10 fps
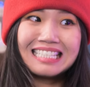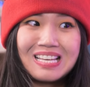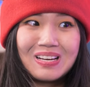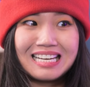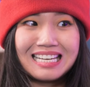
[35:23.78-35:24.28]

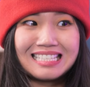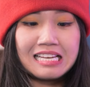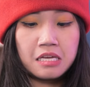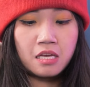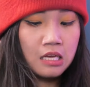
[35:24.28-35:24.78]
I'll catch
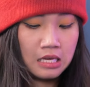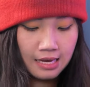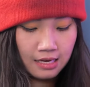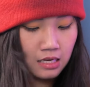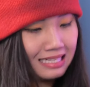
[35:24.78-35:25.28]
you later,
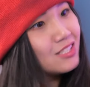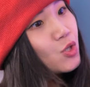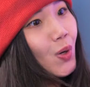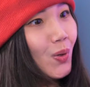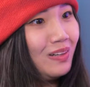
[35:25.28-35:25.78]
Sky!
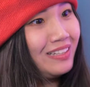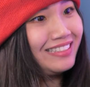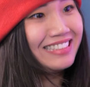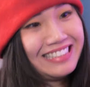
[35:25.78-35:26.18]
Bye!